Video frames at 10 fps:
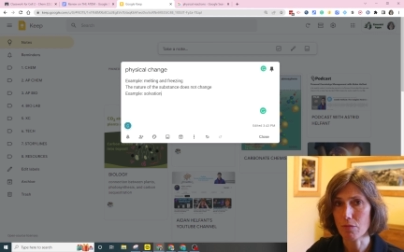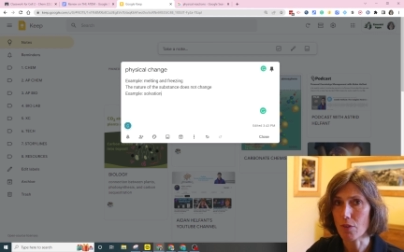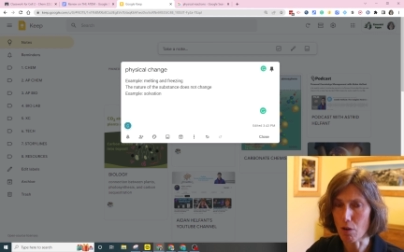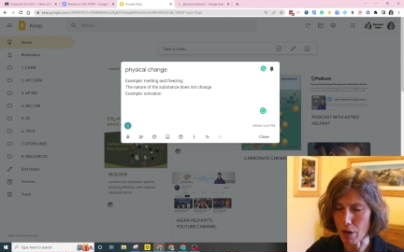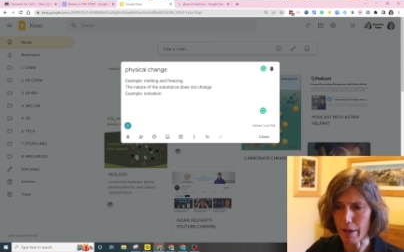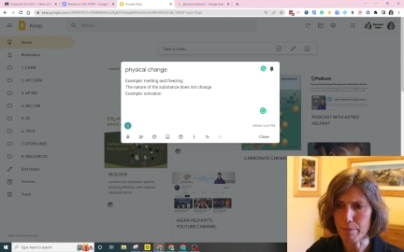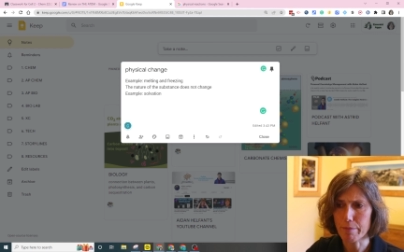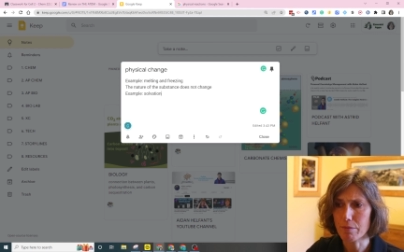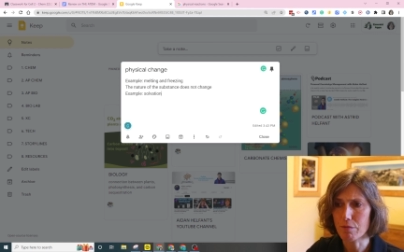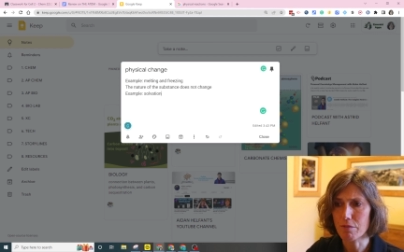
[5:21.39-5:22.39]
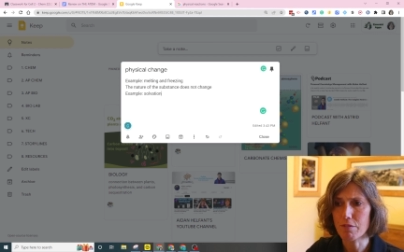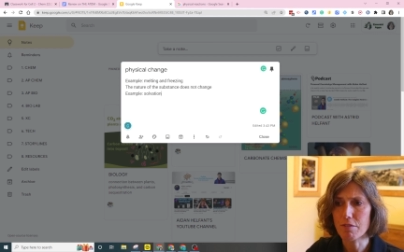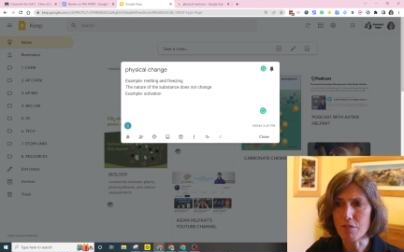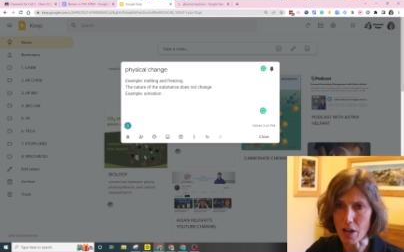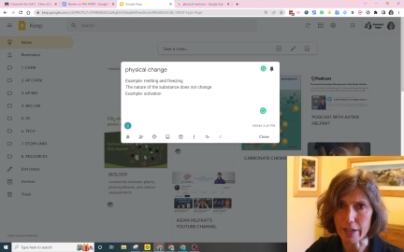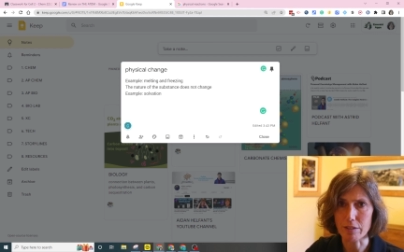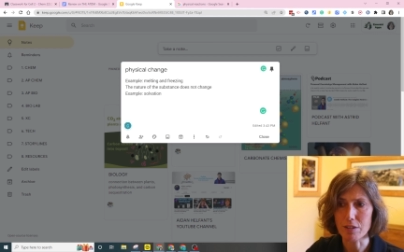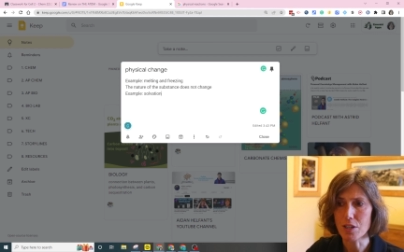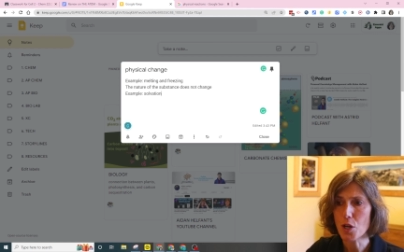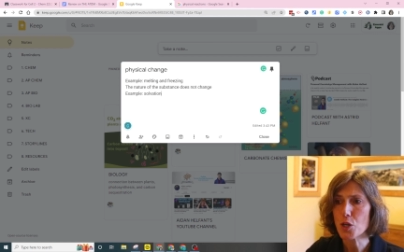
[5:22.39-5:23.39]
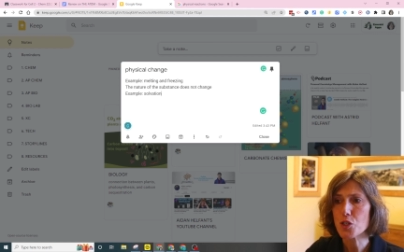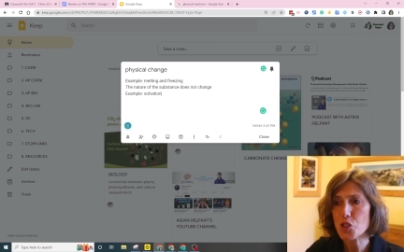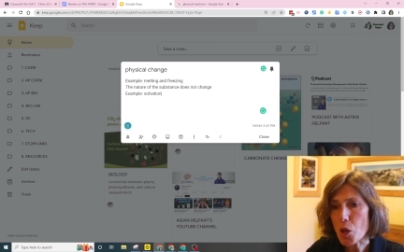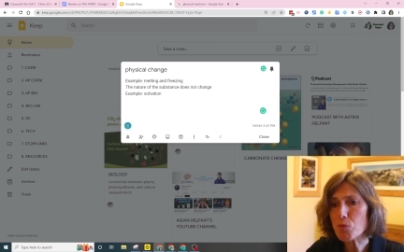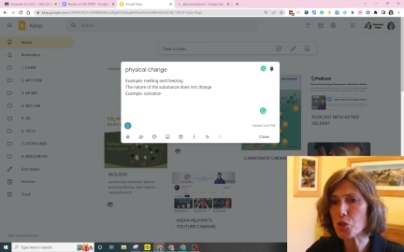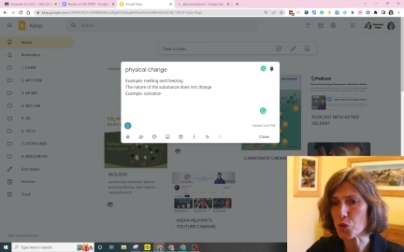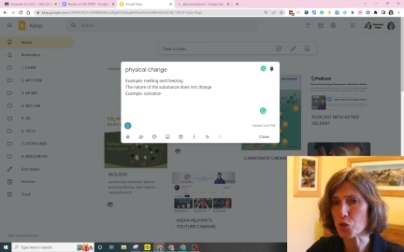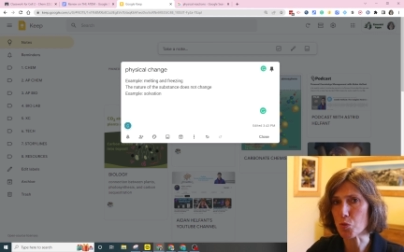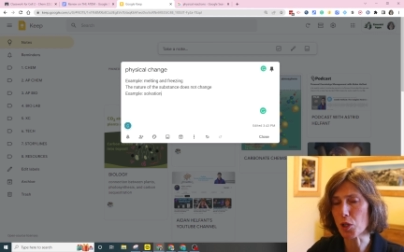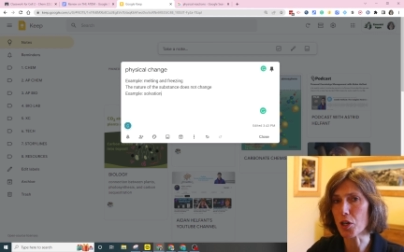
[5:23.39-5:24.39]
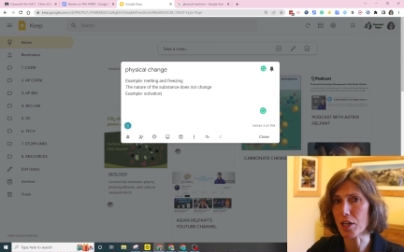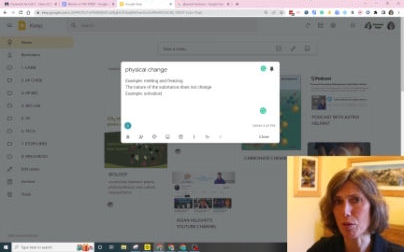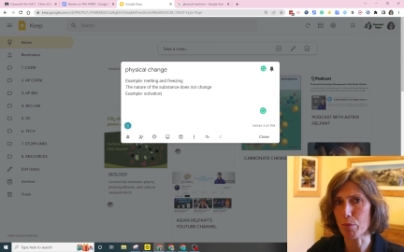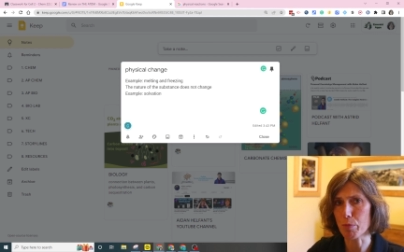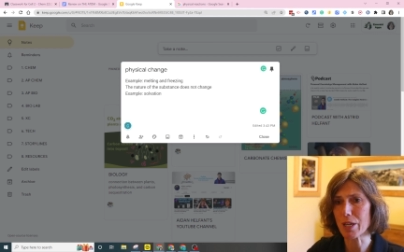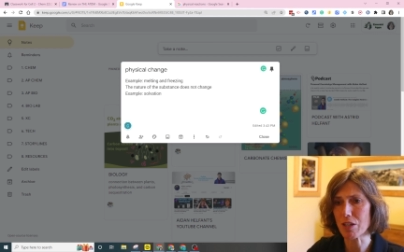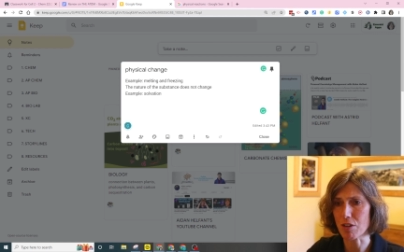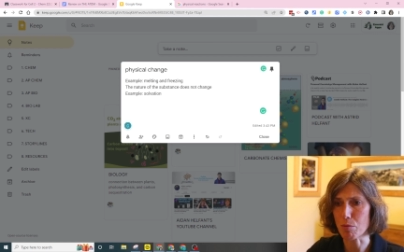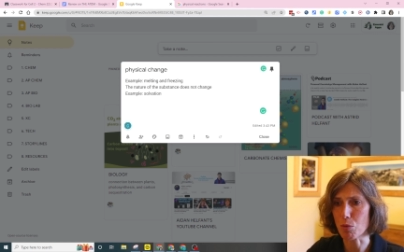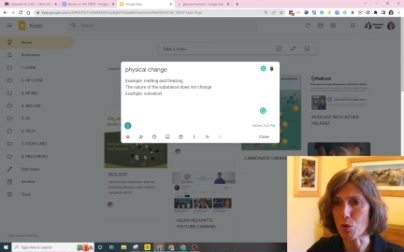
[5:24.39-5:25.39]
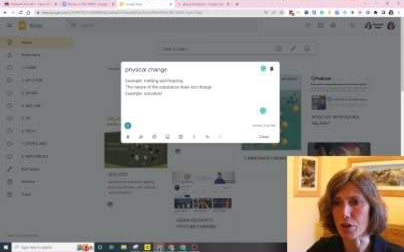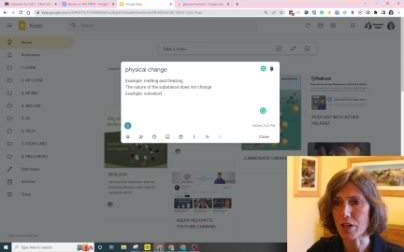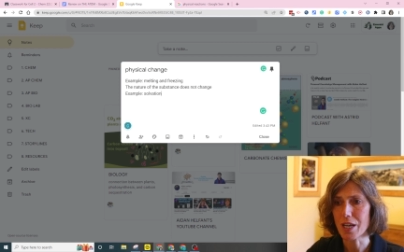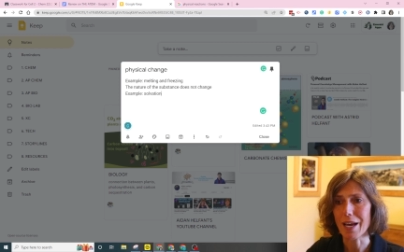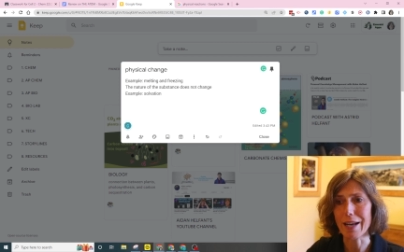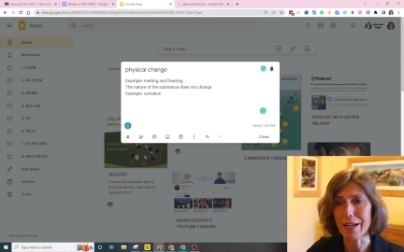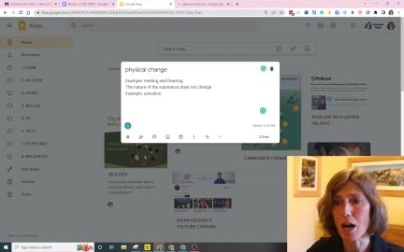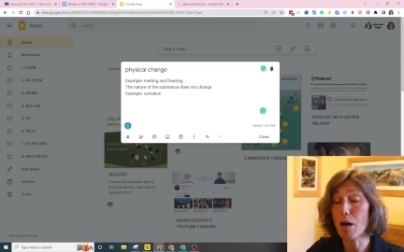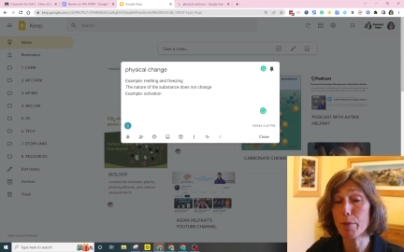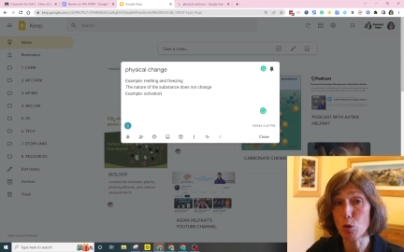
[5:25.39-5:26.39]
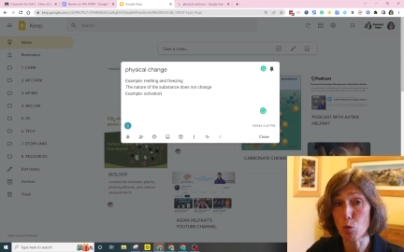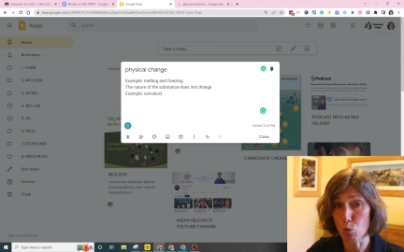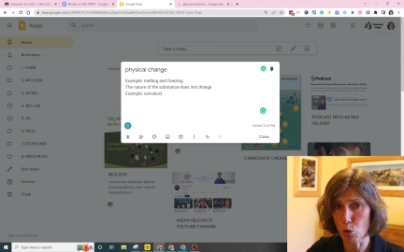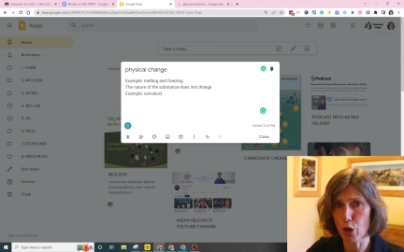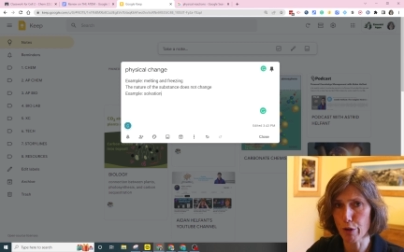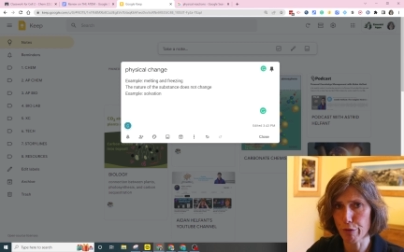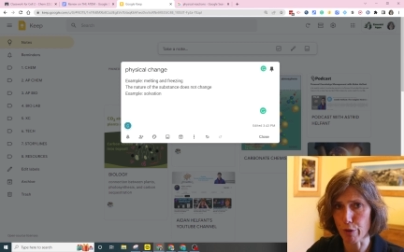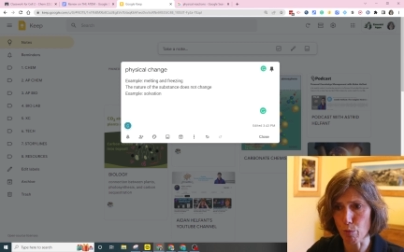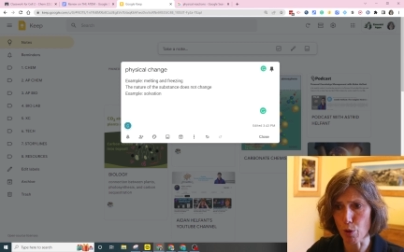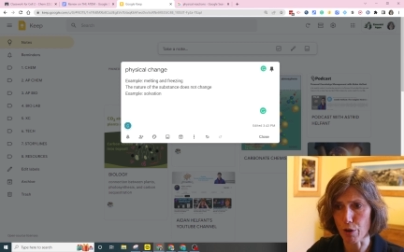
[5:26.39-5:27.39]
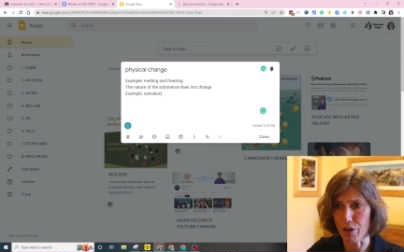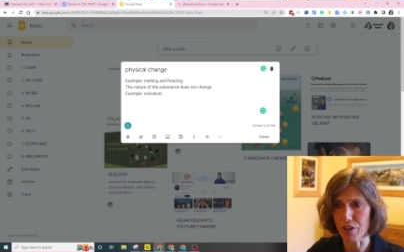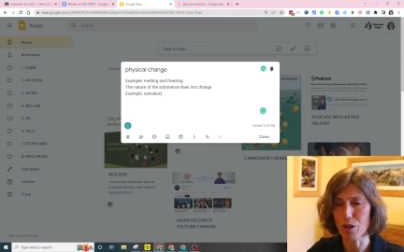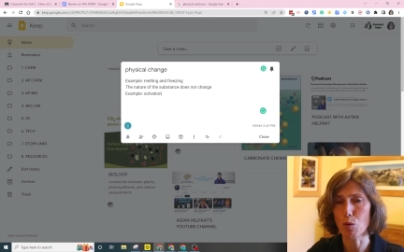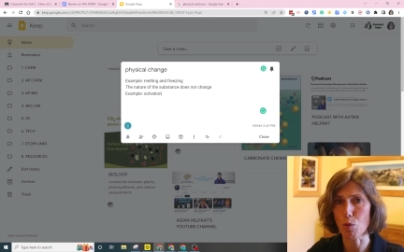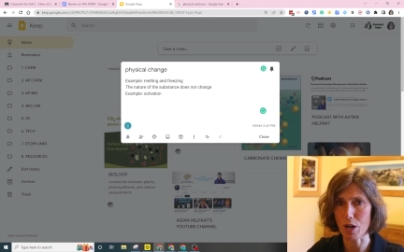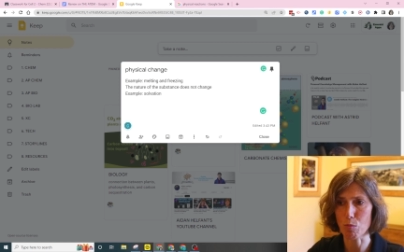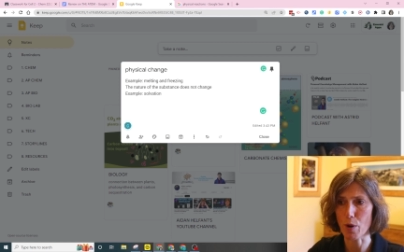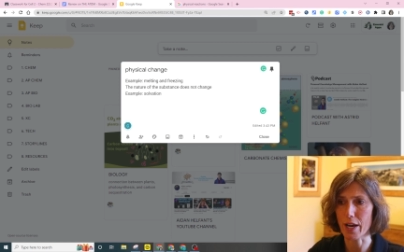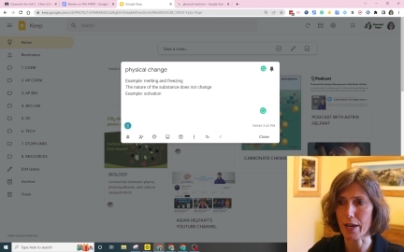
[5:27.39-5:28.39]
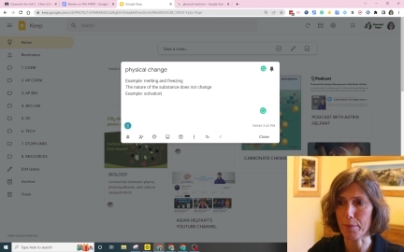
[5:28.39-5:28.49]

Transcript: Okay, fine. Some students will look at the Promethean board and copy word for word what I'm writing.